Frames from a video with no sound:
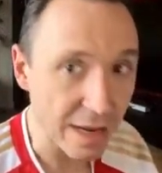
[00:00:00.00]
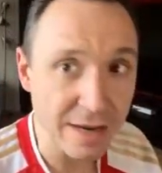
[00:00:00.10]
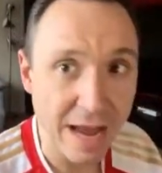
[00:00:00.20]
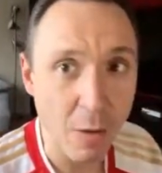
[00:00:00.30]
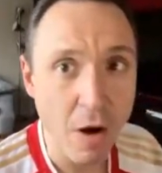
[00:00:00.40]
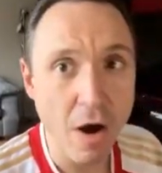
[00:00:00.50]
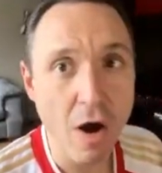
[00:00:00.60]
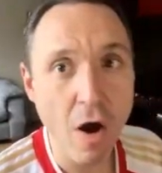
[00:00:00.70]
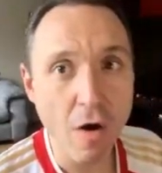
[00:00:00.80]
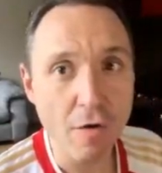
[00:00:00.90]
Now,
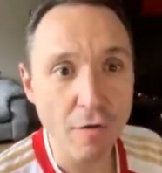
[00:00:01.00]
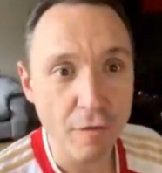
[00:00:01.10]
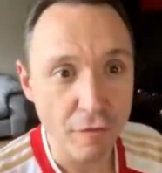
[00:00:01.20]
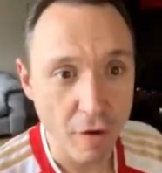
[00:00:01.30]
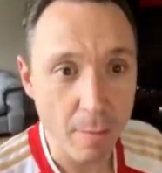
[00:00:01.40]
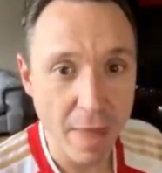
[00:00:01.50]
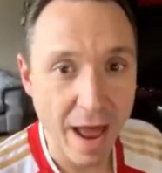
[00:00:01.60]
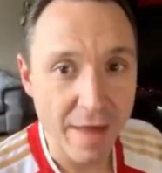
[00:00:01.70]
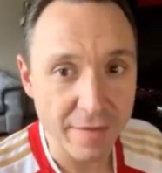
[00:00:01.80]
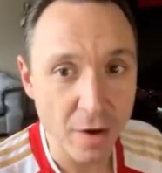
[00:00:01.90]
from
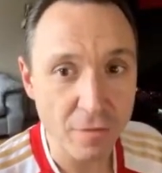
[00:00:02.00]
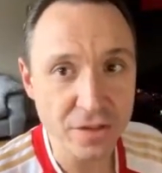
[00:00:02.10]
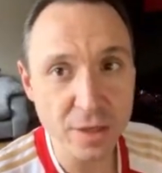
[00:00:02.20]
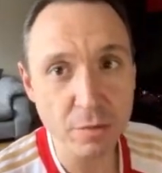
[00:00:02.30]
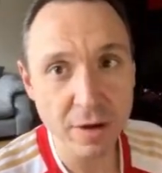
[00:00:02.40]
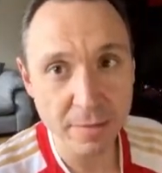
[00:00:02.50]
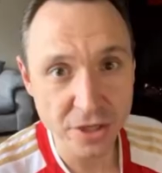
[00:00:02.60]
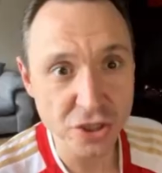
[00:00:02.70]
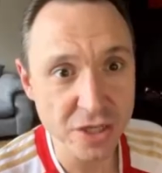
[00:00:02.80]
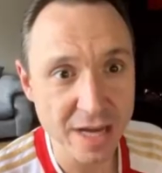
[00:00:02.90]
there, then obviously we're in a
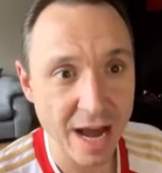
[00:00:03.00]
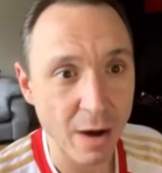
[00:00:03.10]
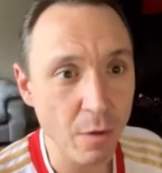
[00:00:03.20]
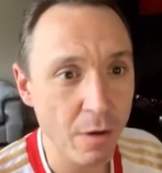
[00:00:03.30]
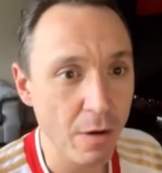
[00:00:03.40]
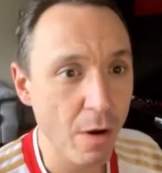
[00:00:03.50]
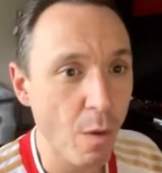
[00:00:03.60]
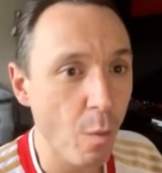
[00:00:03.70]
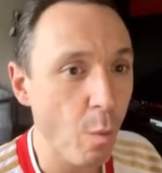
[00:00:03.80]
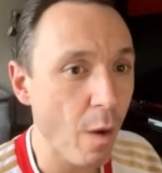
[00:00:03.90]
position now
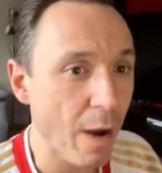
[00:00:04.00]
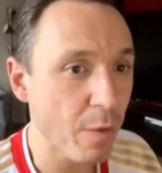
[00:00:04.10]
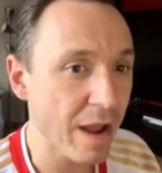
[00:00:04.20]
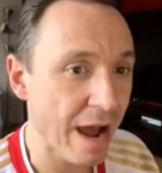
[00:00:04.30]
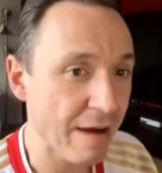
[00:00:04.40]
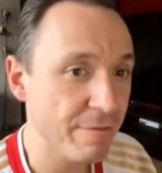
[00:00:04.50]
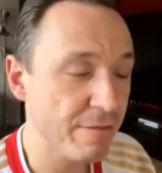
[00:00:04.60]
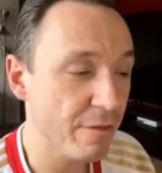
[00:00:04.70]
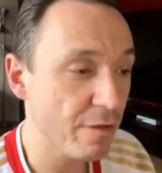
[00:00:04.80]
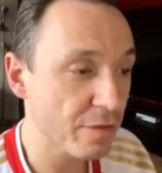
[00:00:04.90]
where we have
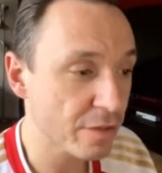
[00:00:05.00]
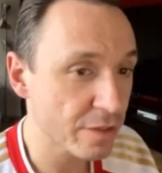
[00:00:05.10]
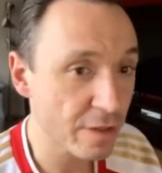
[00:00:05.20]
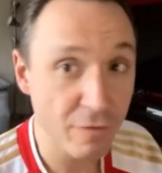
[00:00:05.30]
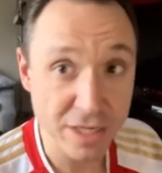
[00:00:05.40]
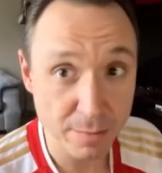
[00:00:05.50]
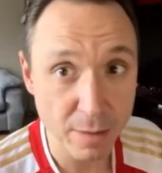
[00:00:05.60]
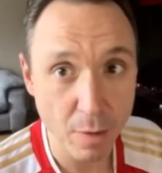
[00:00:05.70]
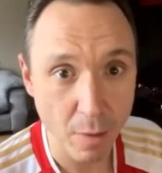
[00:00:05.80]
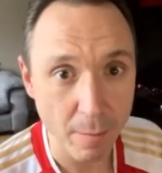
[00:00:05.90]
the recipe
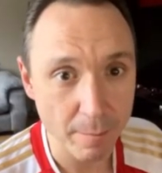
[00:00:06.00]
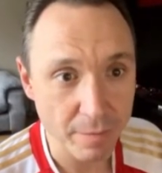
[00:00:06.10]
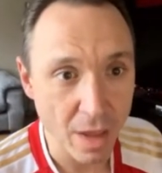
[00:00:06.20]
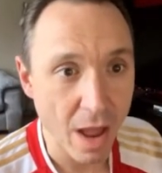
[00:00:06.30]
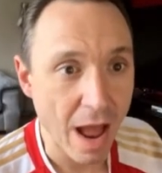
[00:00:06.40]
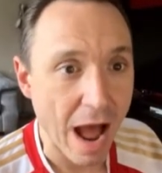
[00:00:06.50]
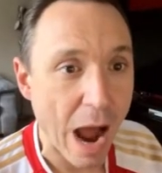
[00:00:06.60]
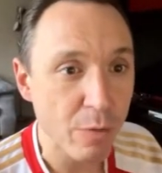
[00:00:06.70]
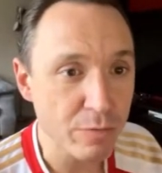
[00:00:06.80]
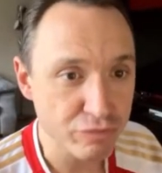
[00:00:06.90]
we want. I
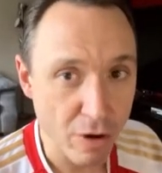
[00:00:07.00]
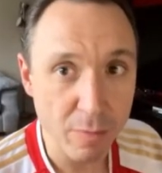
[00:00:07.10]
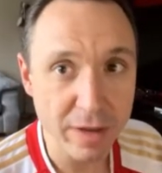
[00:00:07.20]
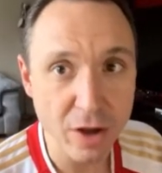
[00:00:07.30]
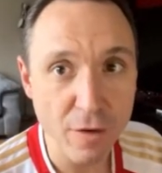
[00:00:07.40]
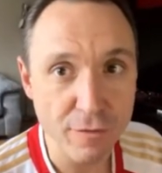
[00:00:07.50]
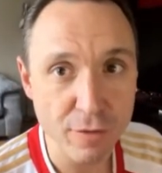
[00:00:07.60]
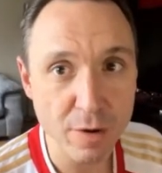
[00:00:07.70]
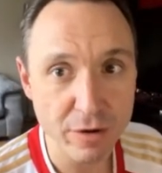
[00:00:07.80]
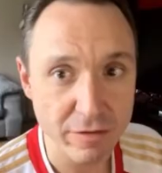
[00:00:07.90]
would probably go
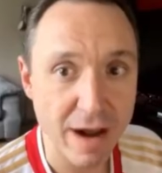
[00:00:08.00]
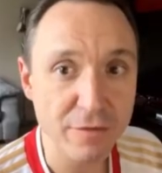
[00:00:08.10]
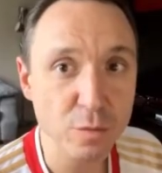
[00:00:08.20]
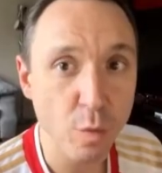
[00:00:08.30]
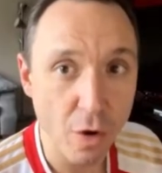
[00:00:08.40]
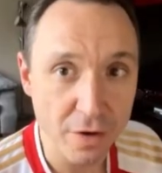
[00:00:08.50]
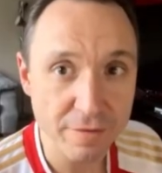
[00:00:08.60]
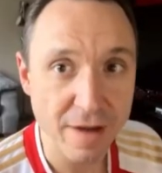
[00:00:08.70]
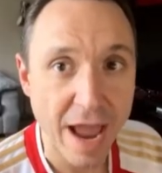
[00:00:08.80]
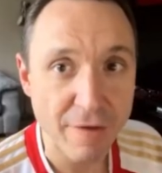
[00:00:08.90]
through and craft one
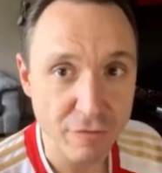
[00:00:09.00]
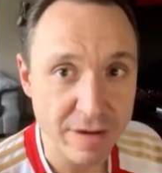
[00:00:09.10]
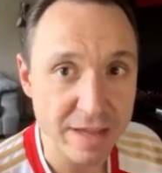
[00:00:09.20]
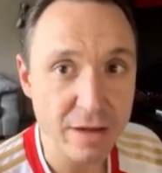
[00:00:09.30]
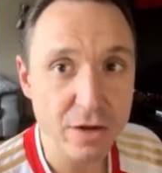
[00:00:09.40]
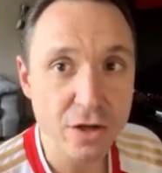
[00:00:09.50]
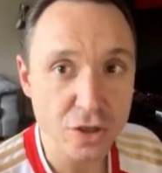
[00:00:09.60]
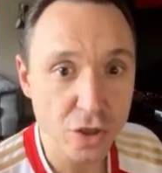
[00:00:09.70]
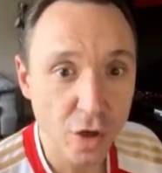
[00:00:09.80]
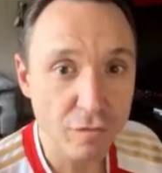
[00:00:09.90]
of every
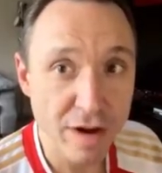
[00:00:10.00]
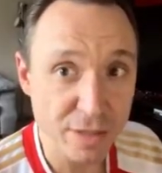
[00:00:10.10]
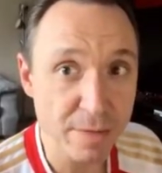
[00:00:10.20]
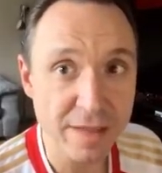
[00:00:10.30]
sort of recipe